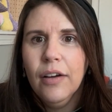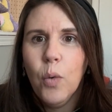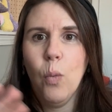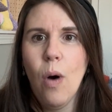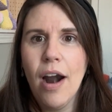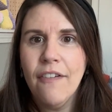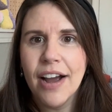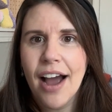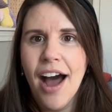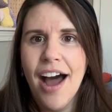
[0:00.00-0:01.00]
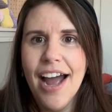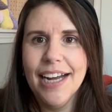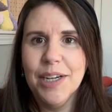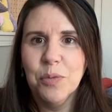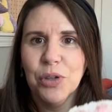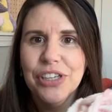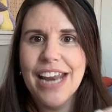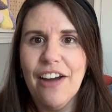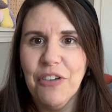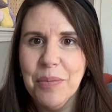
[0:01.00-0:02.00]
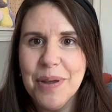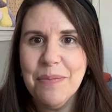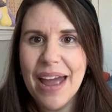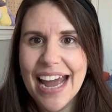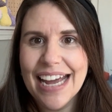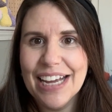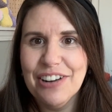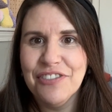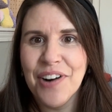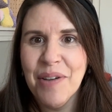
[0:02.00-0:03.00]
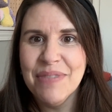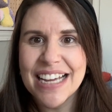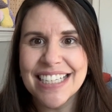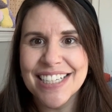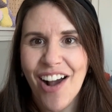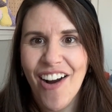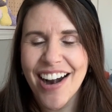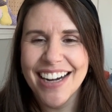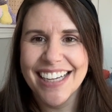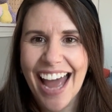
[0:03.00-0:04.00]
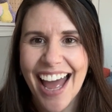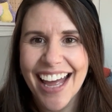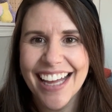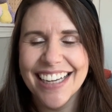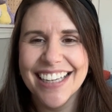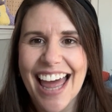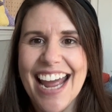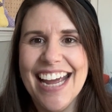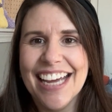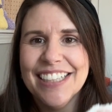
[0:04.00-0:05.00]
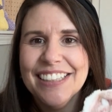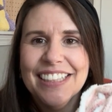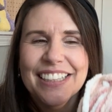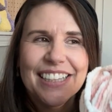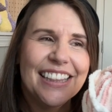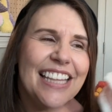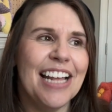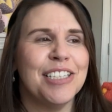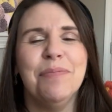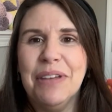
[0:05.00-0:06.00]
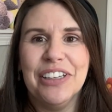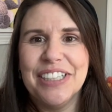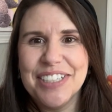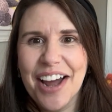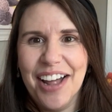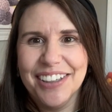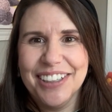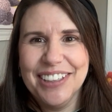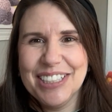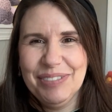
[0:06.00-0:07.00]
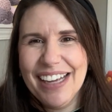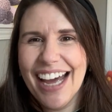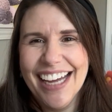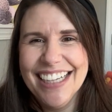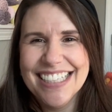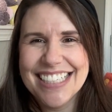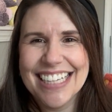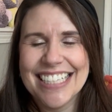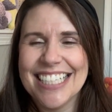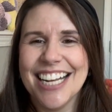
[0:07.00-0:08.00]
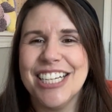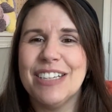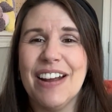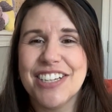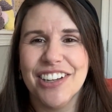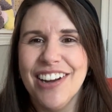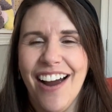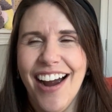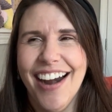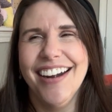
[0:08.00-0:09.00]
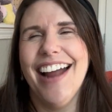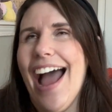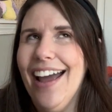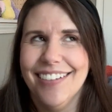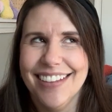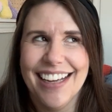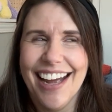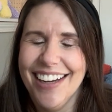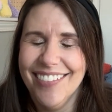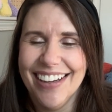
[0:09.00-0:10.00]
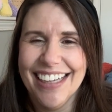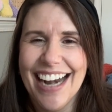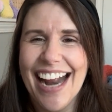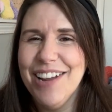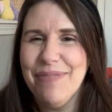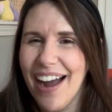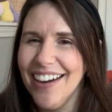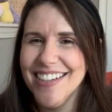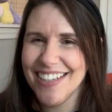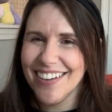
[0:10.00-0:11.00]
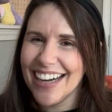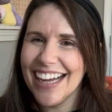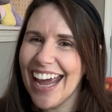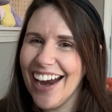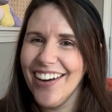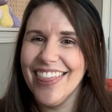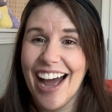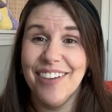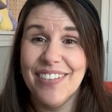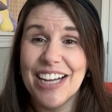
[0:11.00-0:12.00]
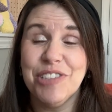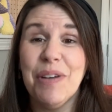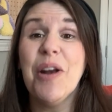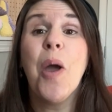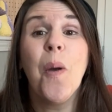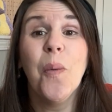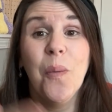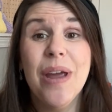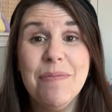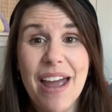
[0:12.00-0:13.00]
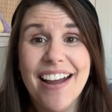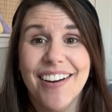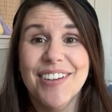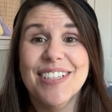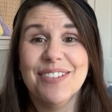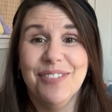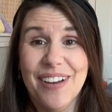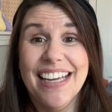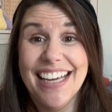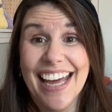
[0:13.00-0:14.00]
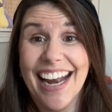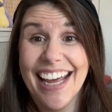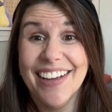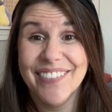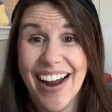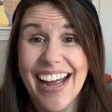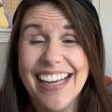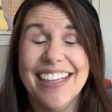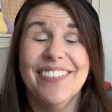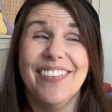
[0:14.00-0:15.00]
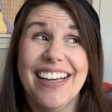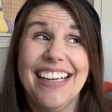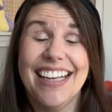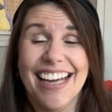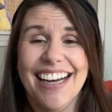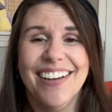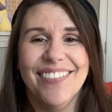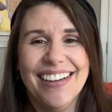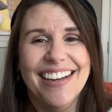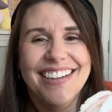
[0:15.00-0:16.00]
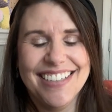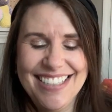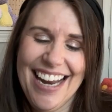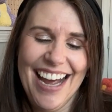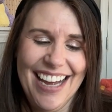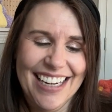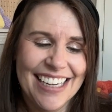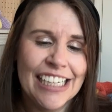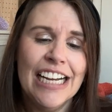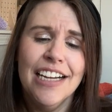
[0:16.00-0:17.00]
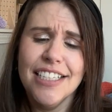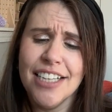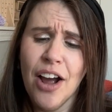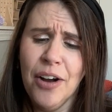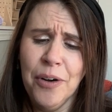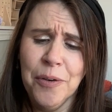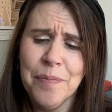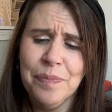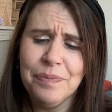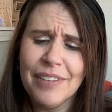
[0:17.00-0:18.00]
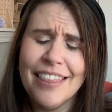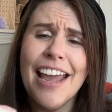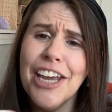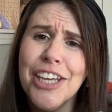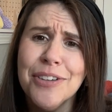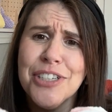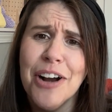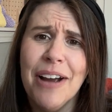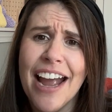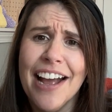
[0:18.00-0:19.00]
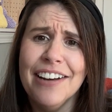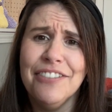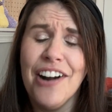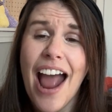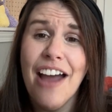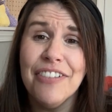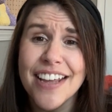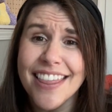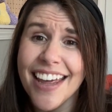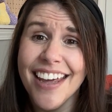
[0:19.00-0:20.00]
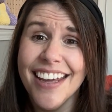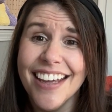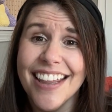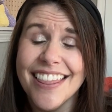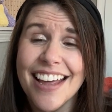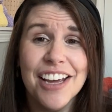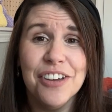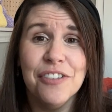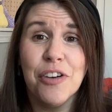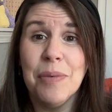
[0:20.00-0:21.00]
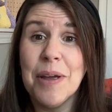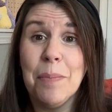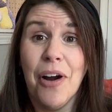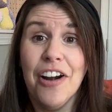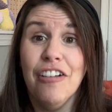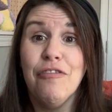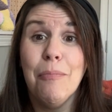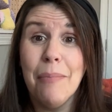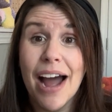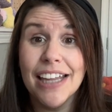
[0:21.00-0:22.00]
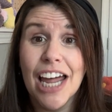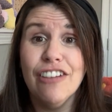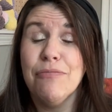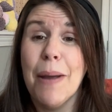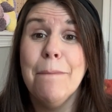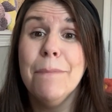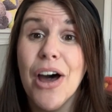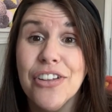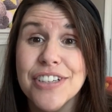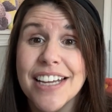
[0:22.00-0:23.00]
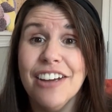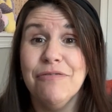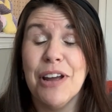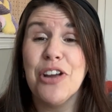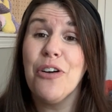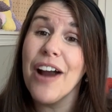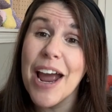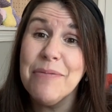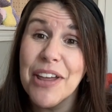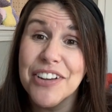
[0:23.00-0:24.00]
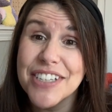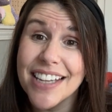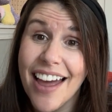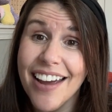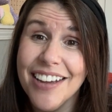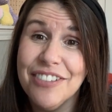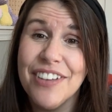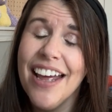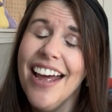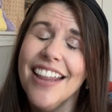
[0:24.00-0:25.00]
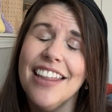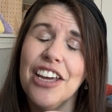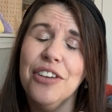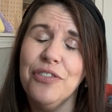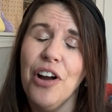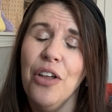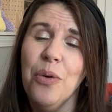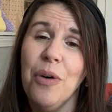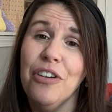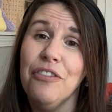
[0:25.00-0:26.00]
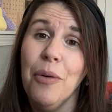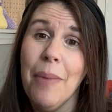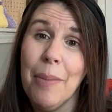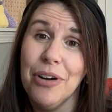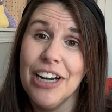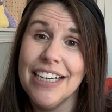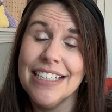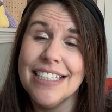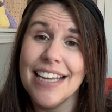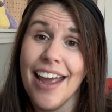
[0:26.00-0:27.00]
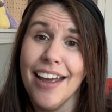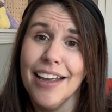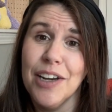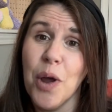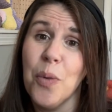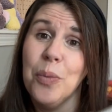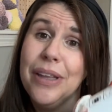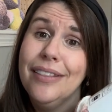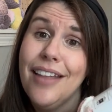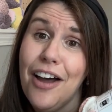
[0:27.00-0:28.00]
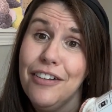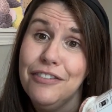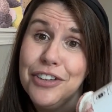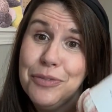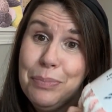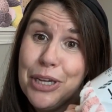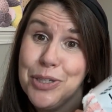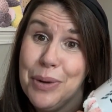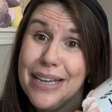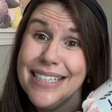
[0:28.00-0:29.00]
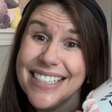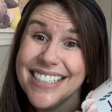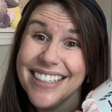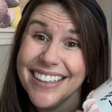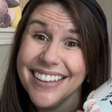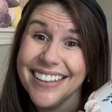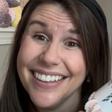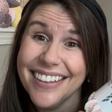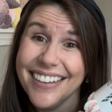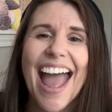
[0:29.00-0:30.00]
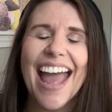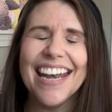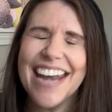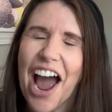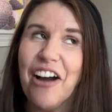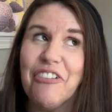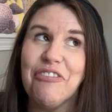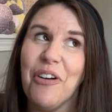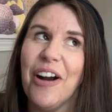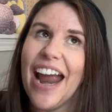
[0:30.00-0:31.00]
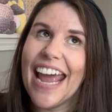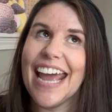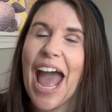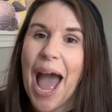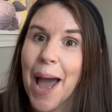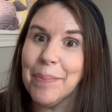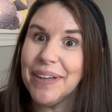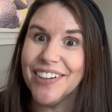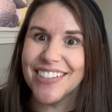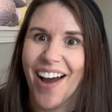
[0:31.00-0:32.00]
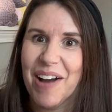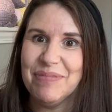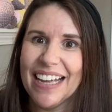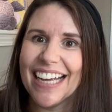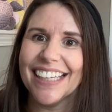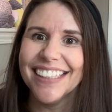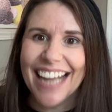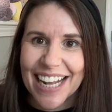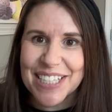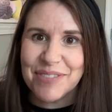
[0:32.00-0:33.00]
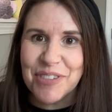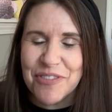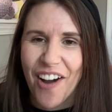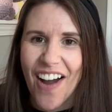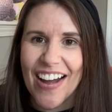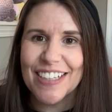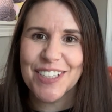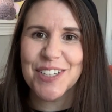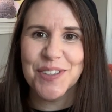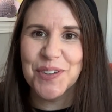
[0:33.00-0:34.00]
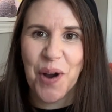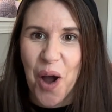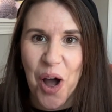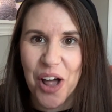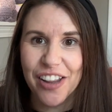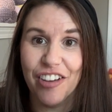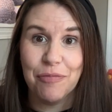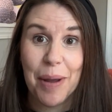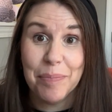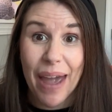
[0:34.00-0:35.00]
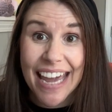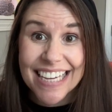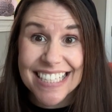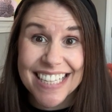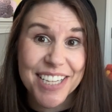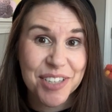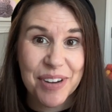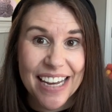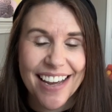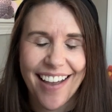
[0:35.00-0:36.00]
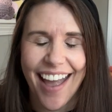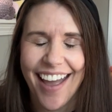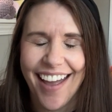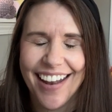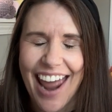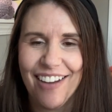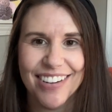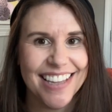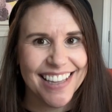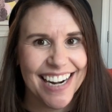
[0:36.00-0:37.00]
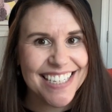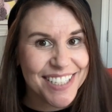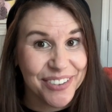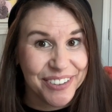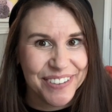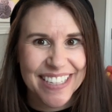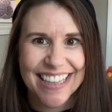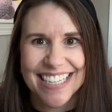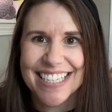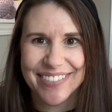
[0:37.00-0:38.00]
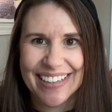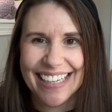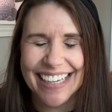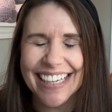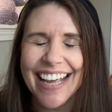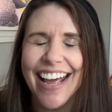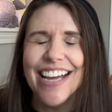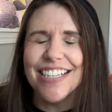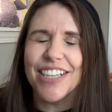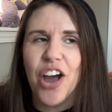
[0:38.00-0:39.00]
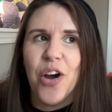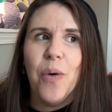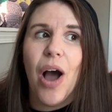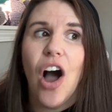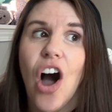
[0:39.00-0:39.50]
one of a kind will never be made from this yarn again. It's $1 million because it's such special yarn. I don't think any buyers are going to care that much, but we makers, we get it, right? We get it. We understand. So thank you, Joann, for everything. Thank you for being part of my life, my mother's life, my grandmother's life. Thank you for all the wonderful memories. And we love Big Twist. And now for a happier topic, let's move on to all of my makes this week and everything that I sold this week. So